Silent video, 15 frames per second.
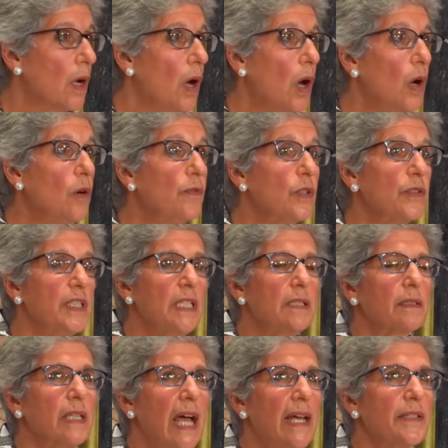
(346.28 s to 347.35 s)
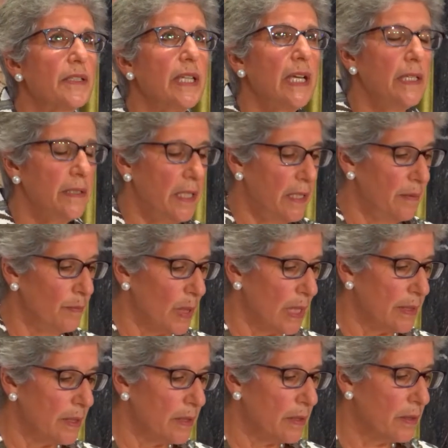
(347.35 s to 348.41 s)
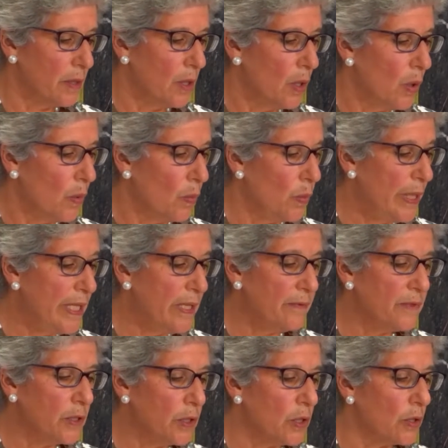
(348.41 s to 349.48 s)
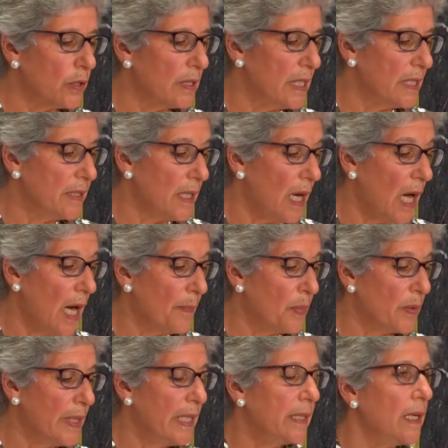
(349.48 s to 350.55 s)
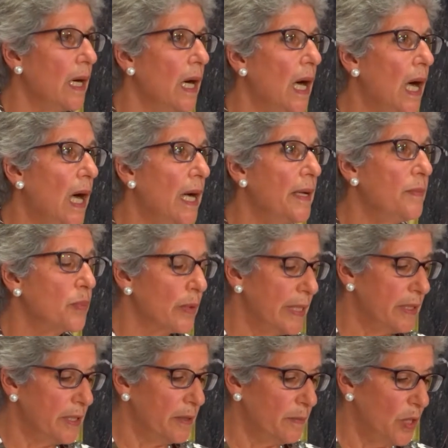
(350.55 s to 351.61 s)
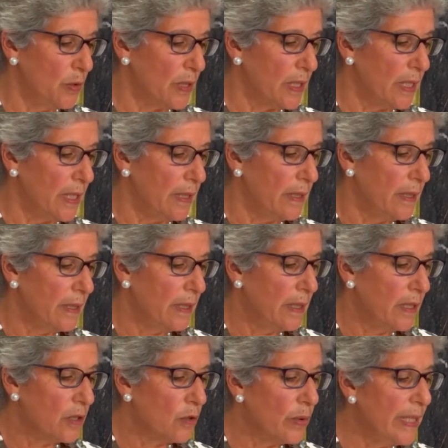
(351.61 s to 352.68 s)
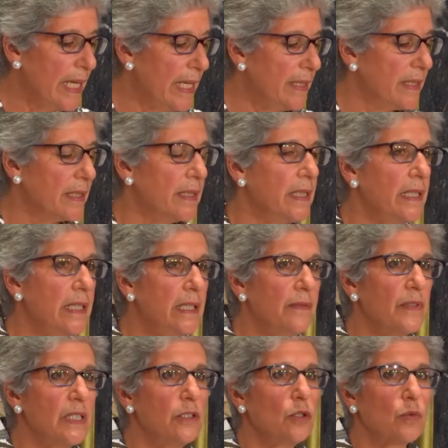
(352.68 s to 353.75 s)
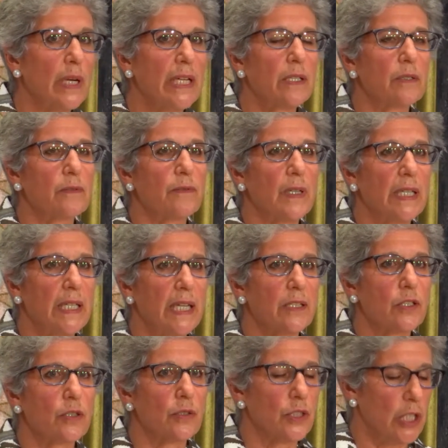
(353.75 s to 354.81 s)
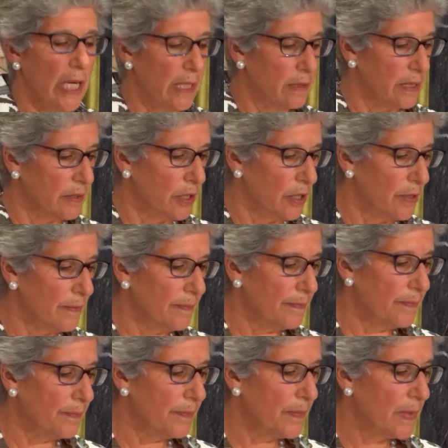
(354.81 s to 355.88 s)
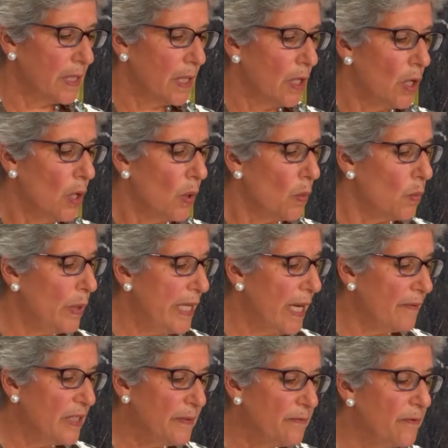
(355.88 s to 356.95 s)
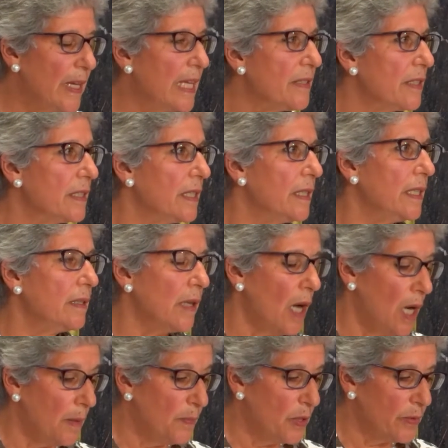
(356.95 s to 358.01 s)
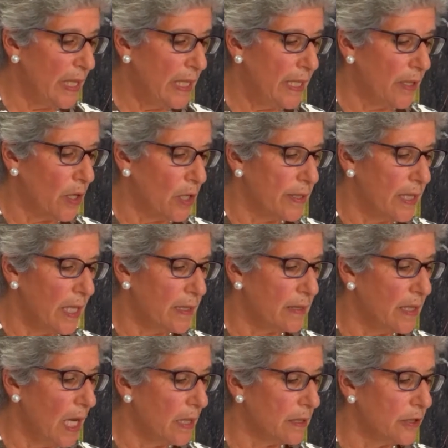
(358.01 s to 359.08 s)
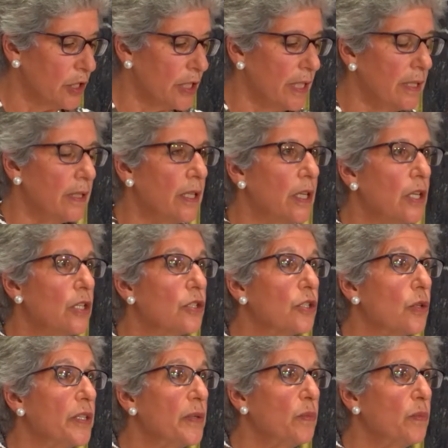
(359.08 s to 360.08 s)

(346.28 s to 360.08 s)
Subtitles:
Over these last 18 months, we have learned that to operate a hybrid community creates an even greater financial challenge. We have invested in upgrading our technology so that